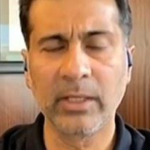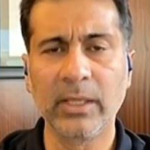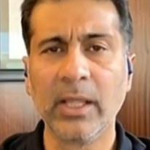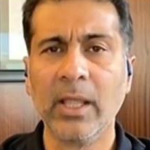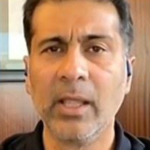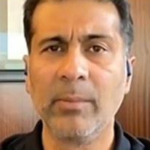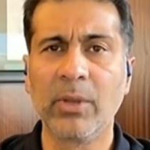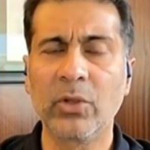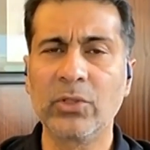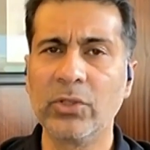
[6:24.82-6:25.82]
month
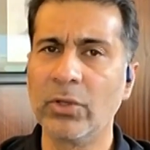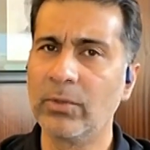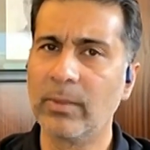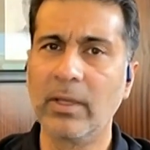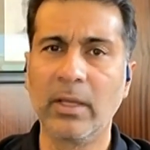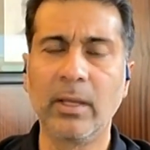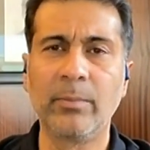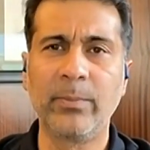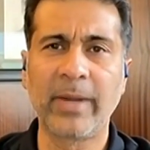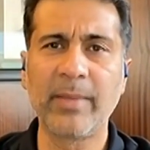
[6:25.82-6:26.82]
because, you know, uh,
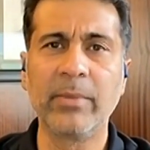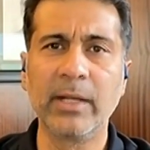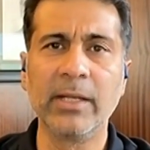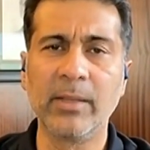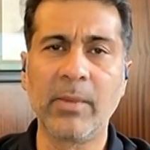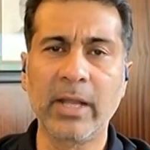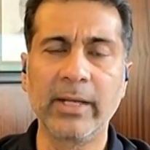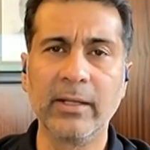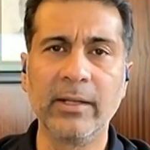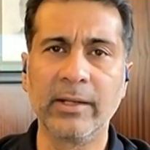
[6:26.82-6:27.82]
primarily the
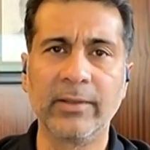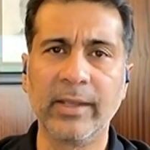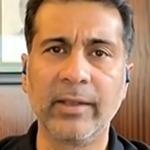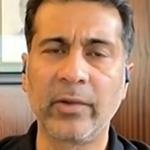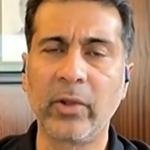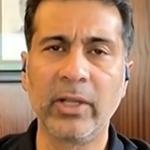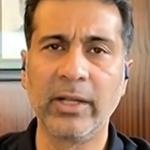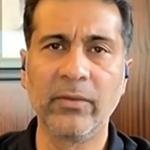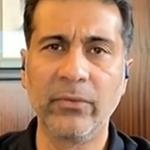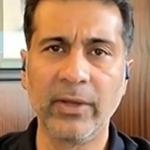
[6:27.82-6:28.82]
market leader there,
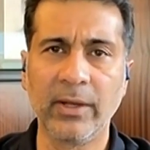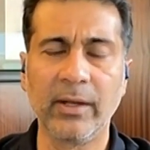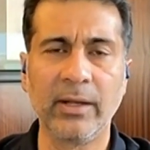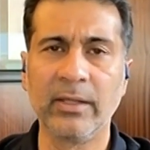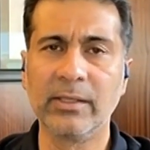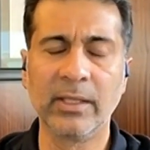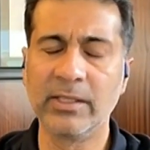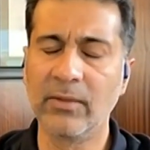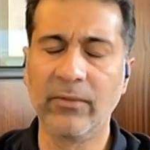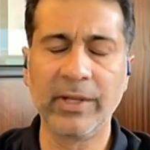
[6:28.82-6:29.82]
Royal Enfield, is,
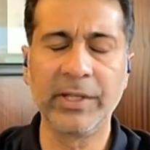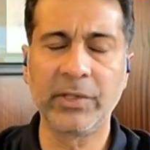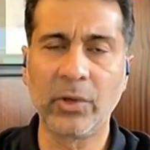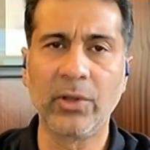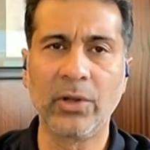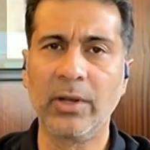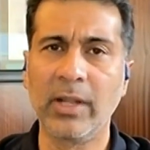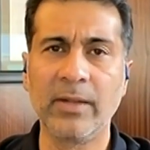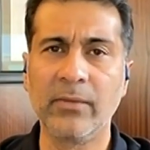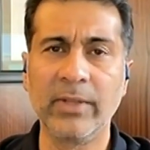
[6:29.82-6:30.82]
is a very tall
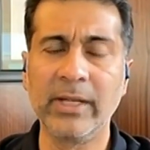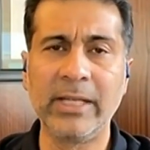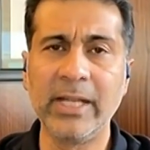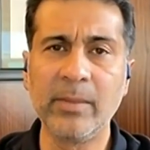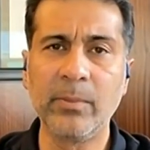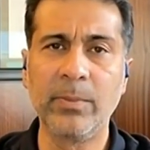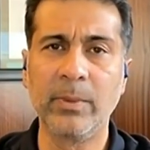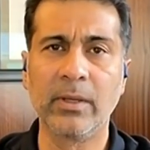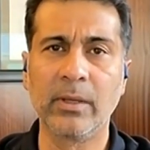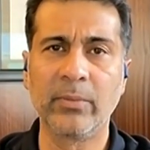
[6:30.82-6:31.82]
and very deep
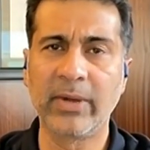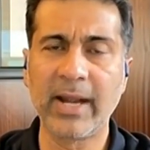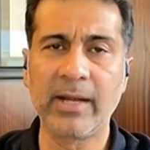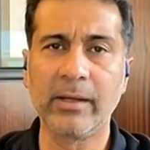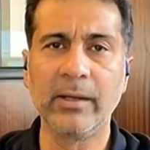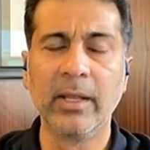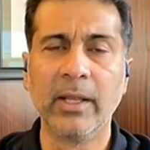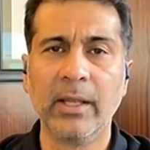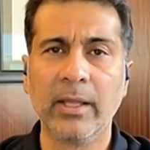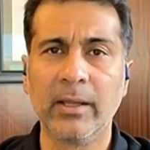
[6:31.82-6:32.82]
uh, brand.
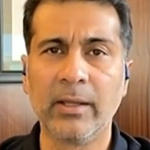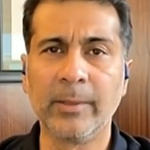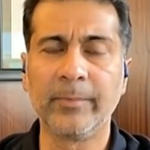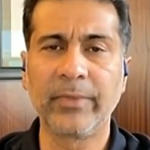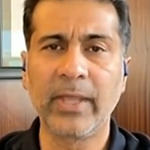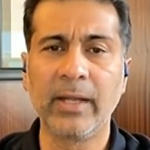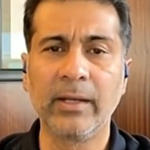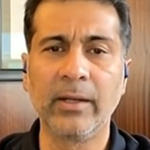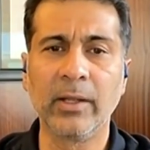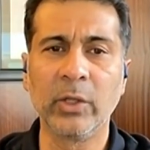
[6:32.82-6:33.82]
Um,
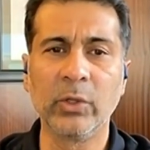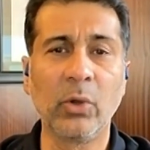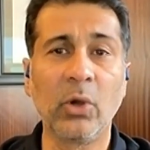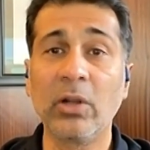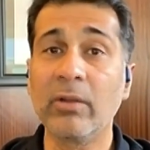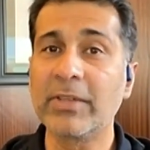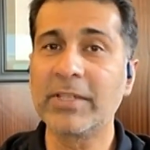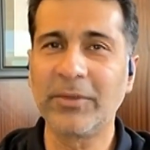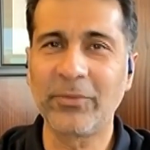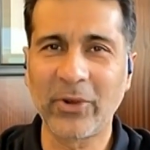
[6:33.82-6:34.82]
and, uh, you know, all of
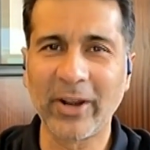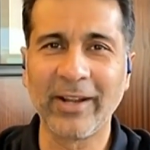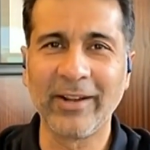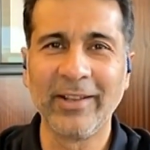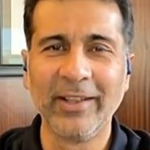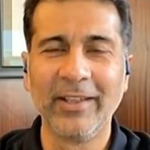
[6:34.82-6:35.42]
us have tried.